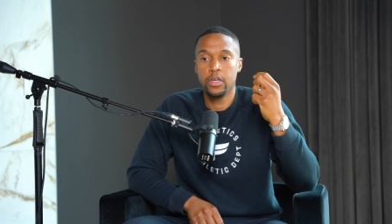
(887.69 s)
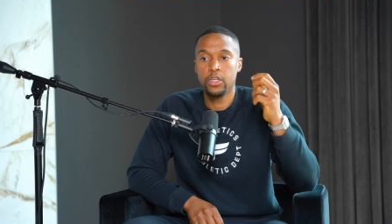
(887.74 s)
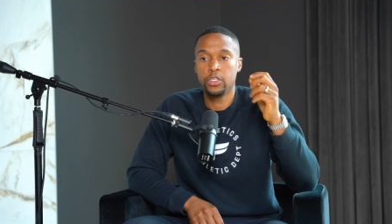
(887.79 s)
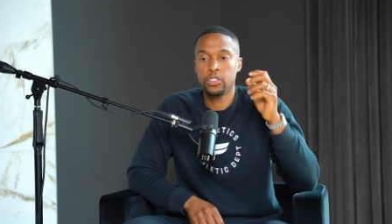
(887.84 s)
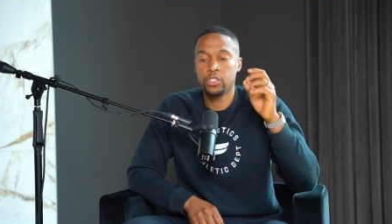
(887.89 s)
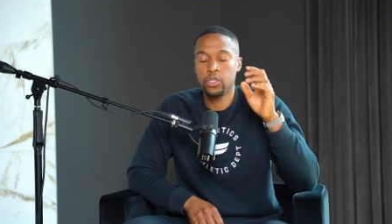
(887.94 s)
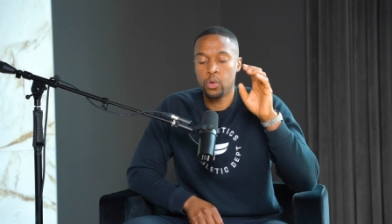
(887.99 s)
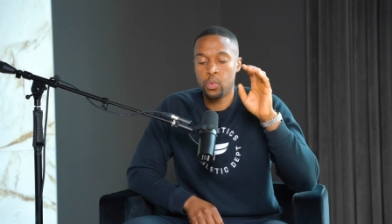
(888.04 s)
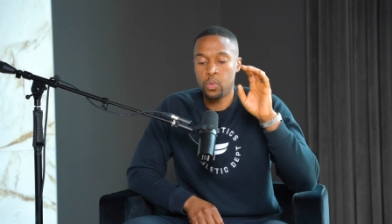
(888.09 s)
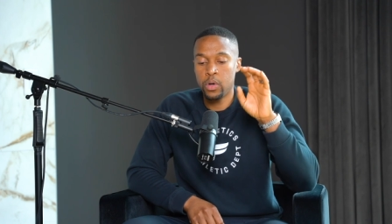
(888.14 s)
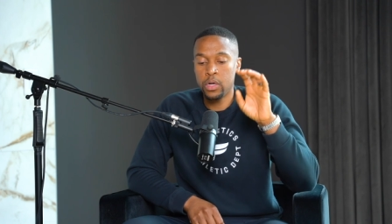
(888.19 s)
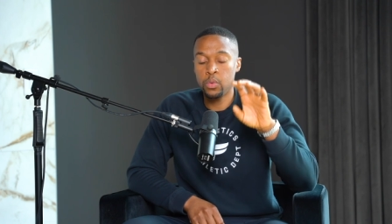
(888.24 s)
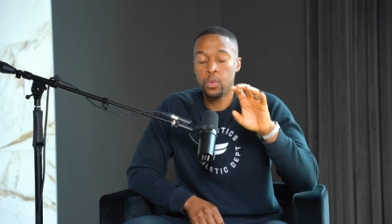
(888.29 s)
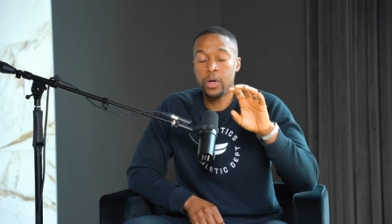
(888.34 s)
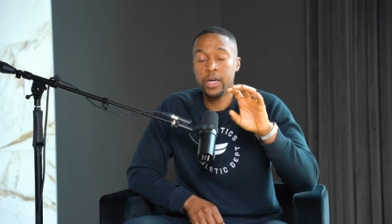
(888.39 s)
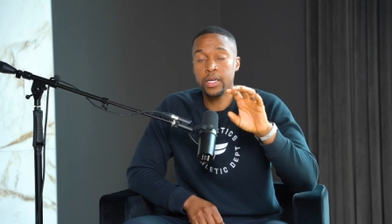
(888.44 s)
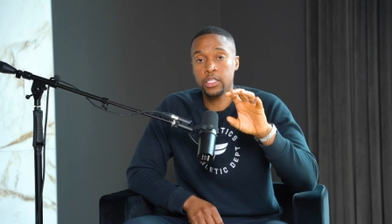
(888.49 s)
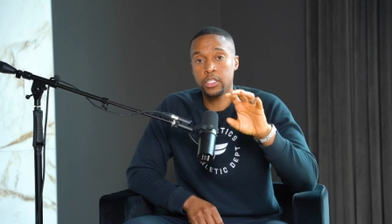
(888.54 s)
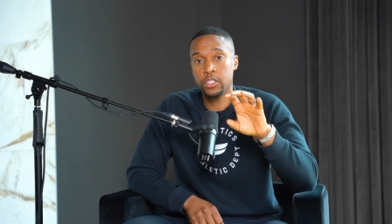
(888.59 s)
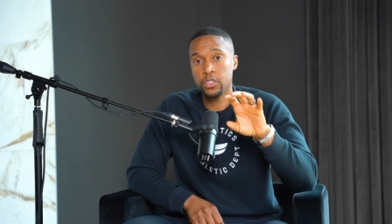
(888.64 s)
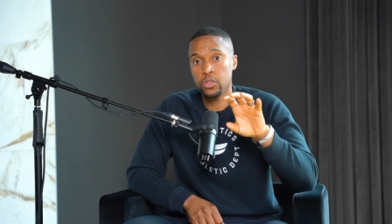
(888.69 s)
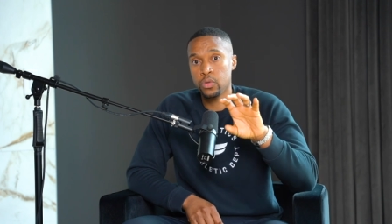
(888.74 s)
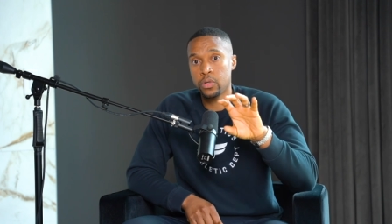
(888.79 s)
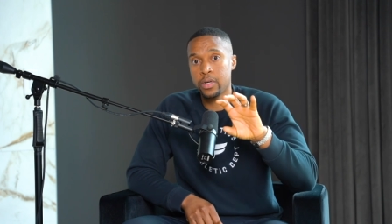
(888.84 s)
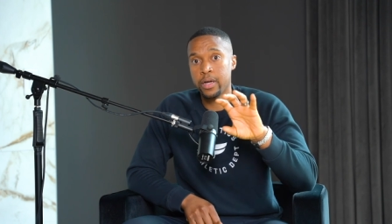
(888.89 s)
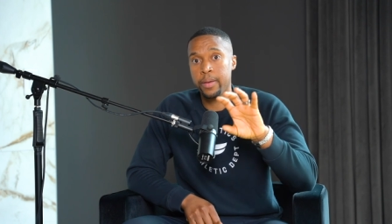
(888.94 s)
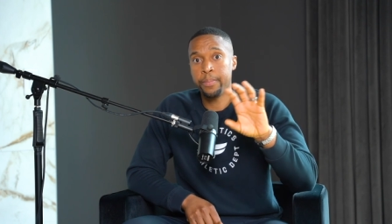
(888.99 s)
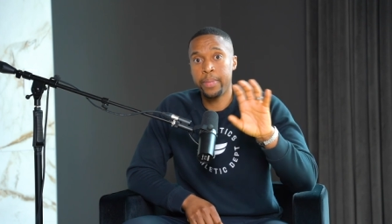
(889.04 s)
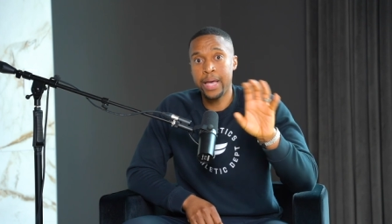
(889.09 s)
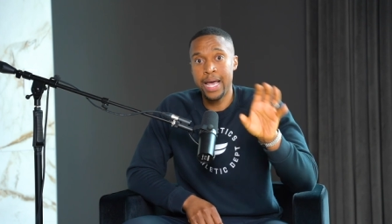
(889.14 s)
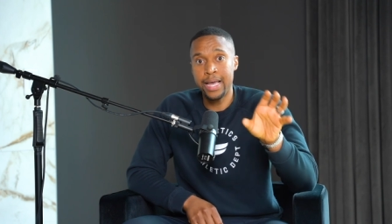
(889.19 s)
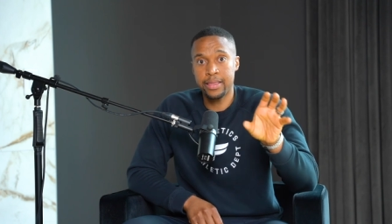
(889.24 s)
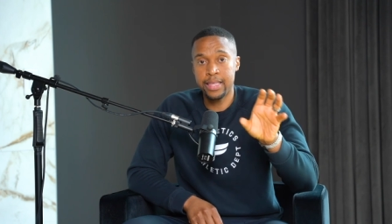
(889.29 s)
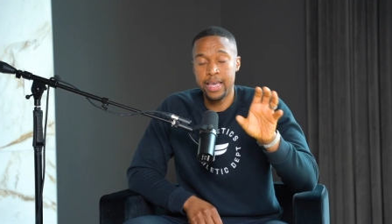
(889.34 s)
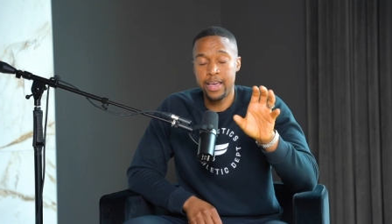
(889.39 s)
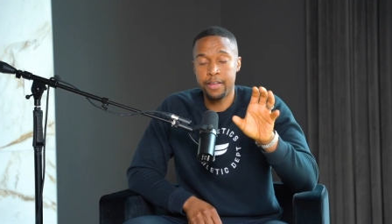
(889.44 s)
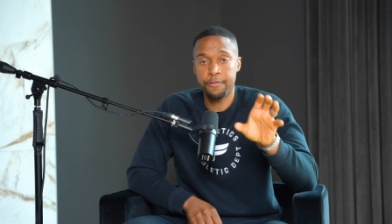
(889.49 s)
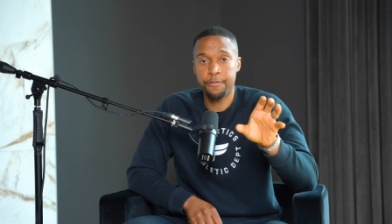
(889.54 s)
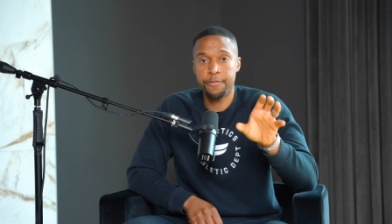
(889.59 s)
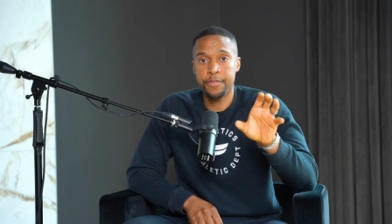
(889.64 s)
So one way to combat
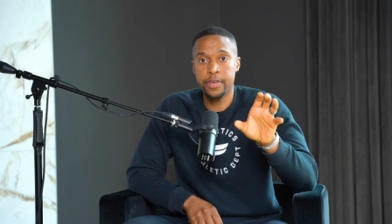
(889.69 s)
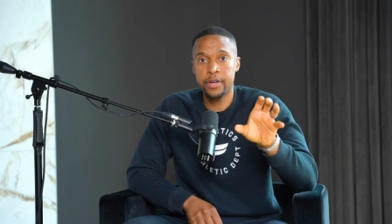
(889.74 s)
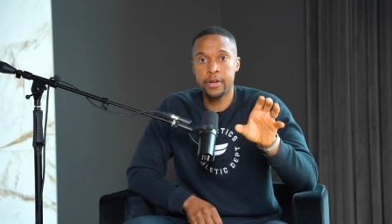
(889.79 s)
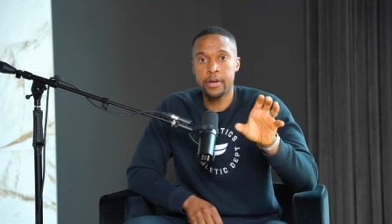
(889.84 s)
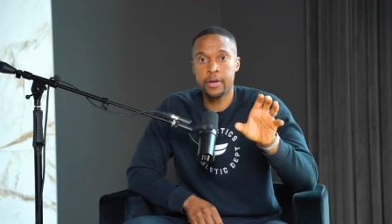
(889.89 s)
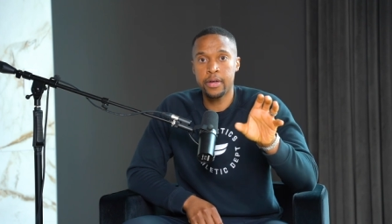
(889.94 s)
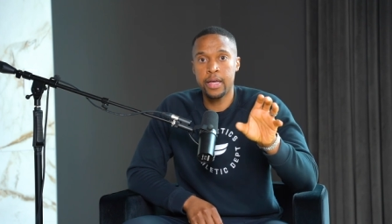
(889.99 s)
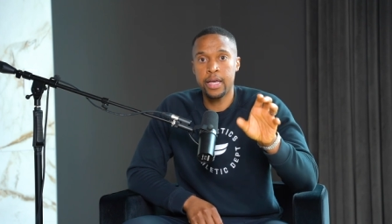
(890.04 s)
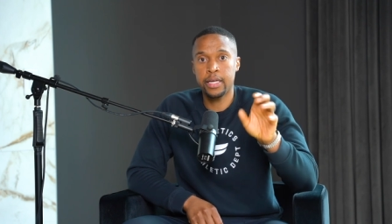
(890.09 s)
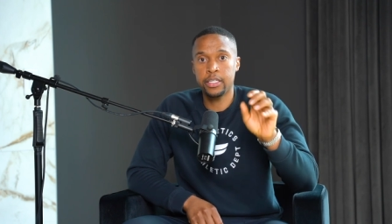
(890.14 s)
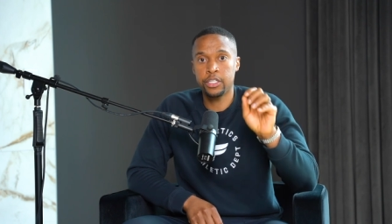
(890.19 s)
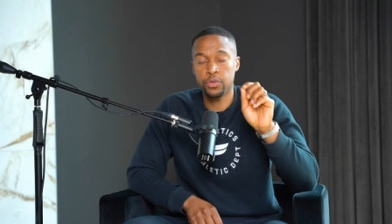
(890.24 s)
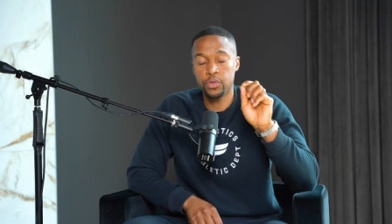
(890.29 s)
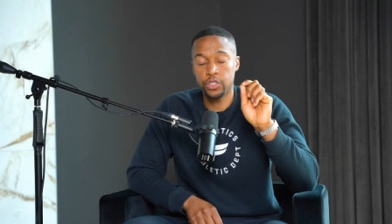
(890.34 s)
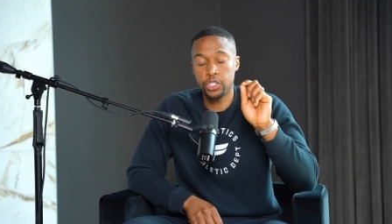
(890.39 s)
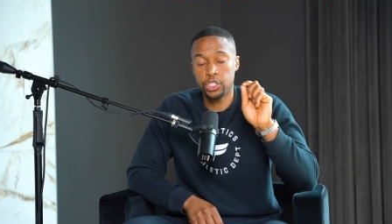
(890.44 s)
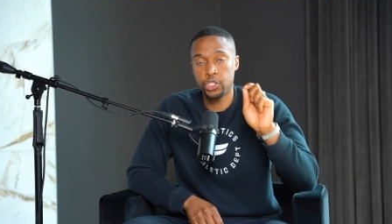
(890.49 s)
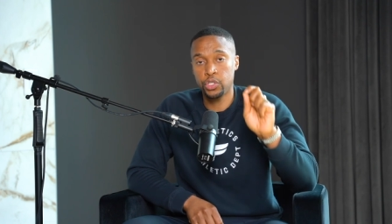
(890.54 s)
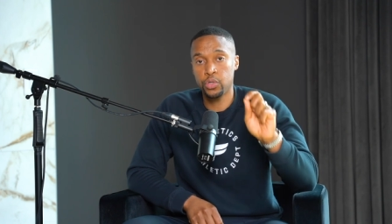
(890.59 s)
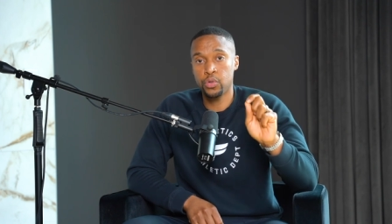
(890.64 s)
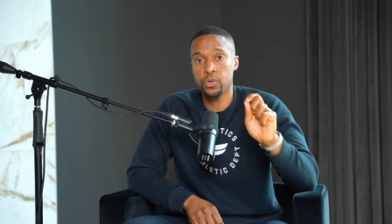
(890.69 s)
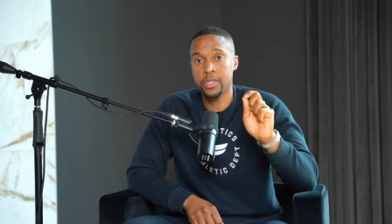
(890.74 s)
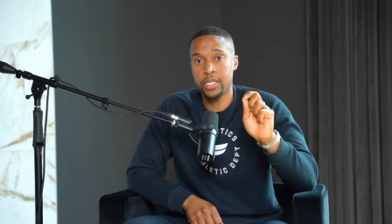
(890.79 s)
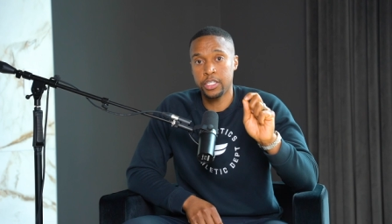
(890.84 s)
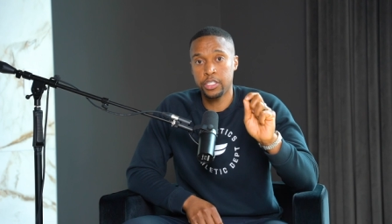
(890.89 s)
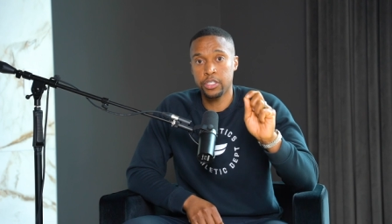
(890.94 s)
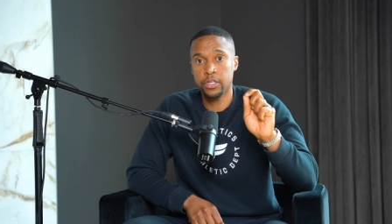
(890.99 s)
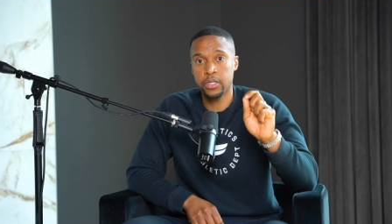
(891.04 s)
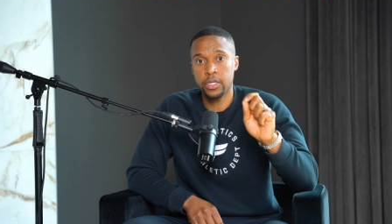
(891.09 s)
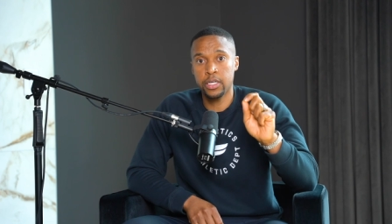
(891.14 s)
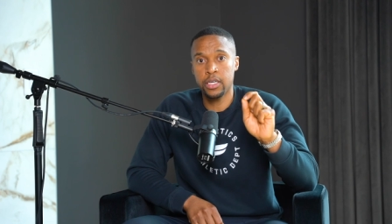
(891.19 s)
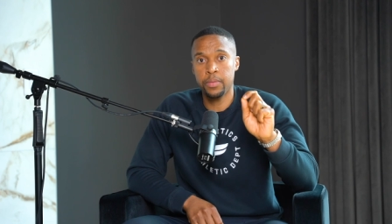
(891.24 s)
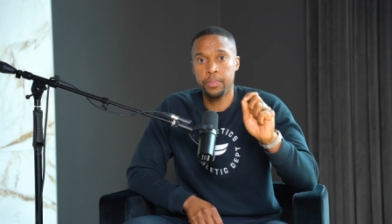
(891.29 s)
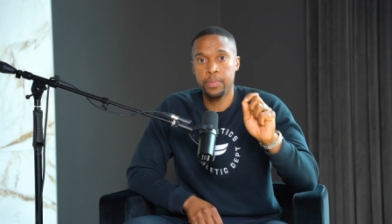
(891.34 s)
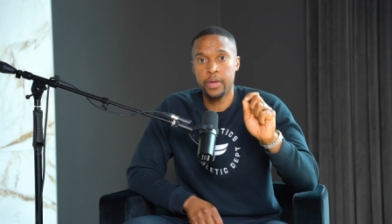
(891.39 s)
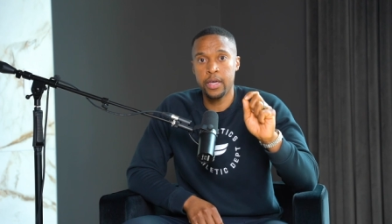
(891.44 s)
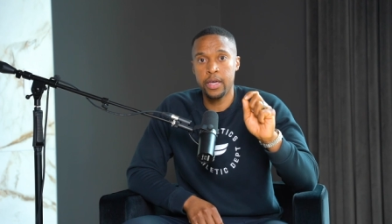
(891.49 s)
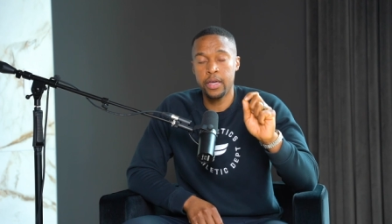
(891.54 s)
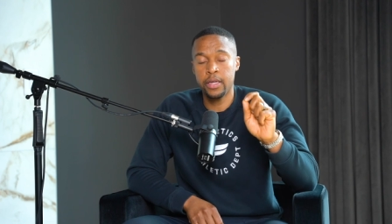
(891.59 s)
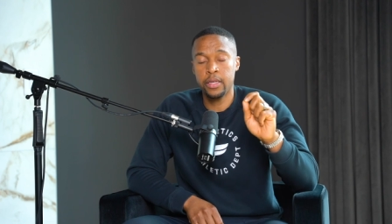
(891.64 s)
that fear and to ensure that you're going to get
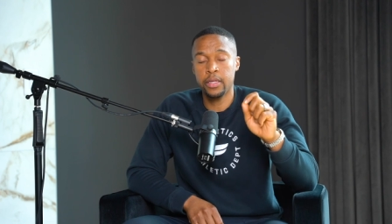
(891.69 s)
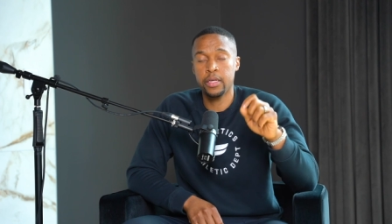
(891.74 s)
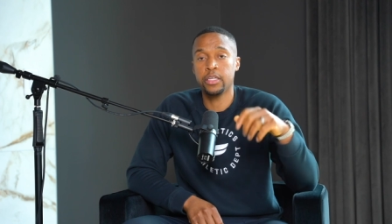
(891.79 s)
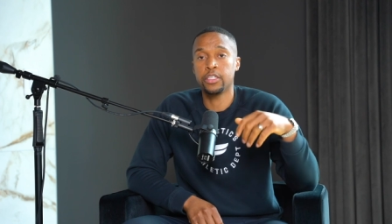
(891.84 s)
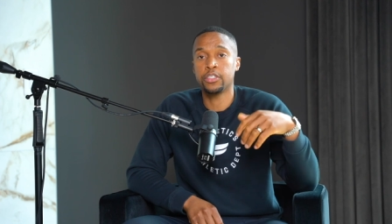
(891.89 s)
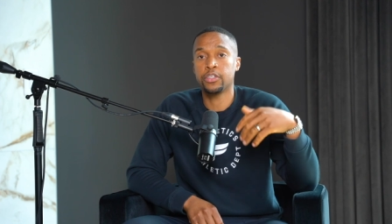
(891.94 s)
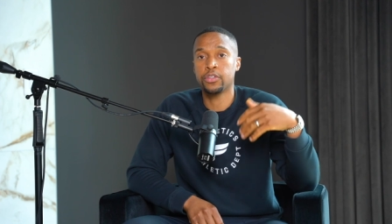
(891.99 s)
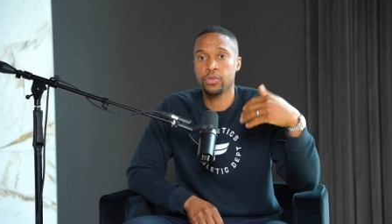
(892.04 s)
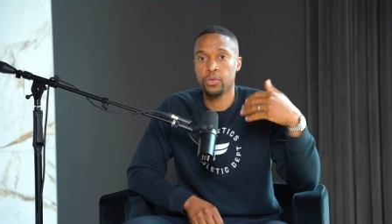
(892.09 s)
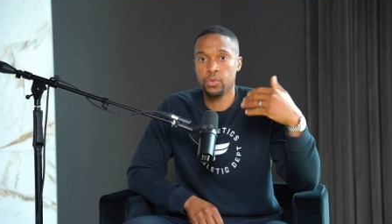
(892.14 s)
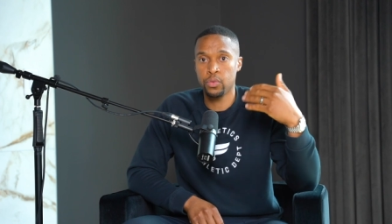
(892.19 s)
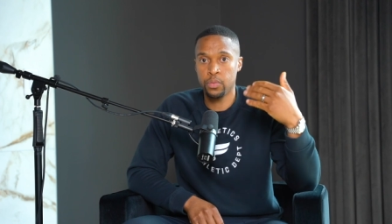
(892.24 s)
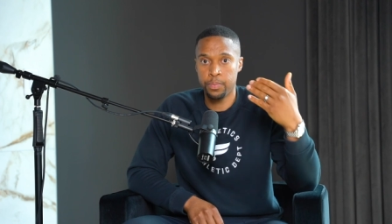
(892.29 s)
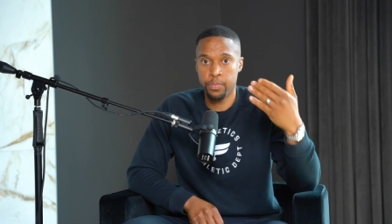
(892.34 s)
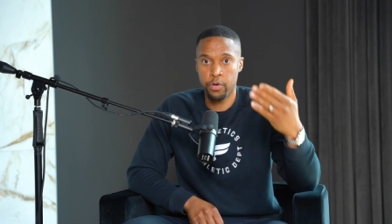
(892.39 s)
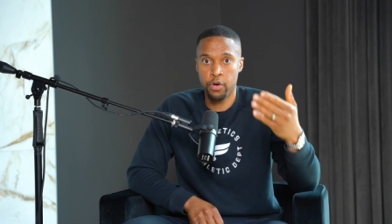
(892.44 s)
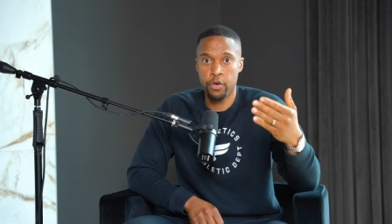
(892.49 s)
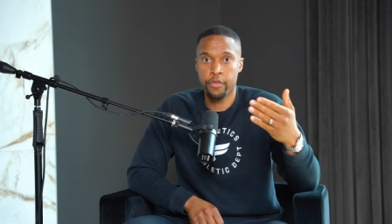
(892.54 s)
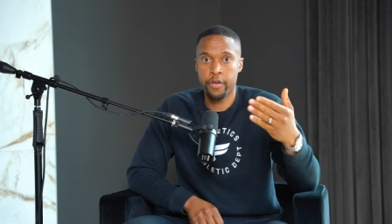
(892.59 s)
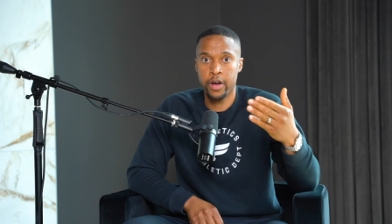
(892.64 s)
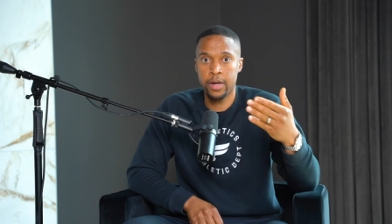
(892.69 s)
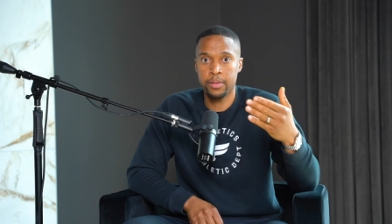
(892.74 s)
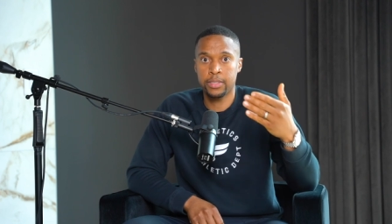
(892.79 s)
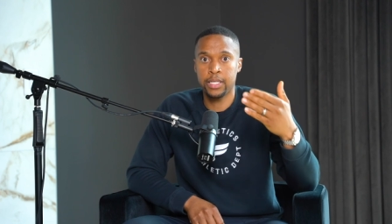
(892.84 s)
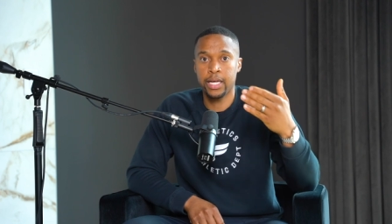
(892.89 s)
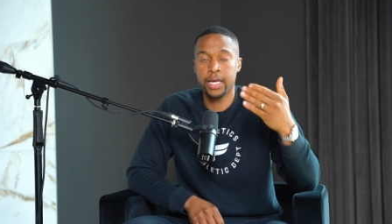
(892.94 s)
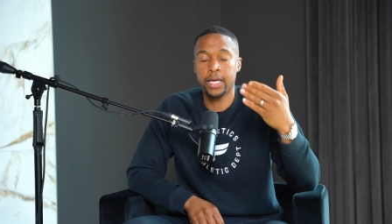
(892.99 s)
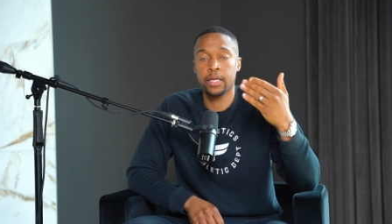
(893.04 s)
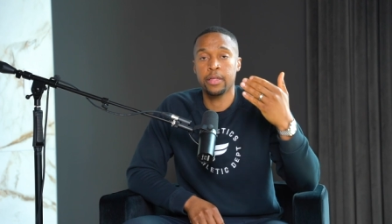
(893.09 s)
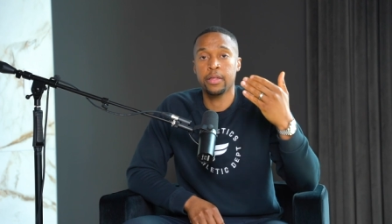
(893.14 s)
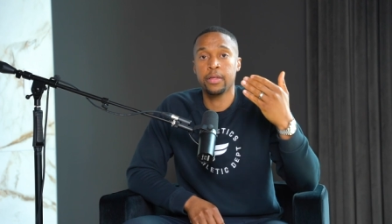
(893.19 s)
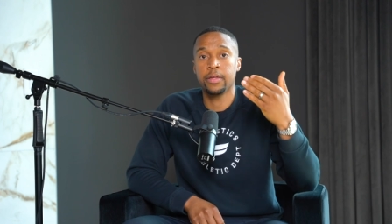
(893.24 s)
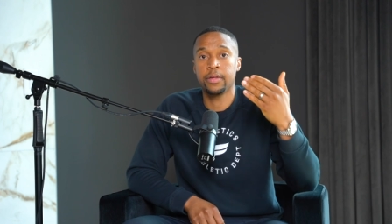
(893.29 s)
paid is through programs like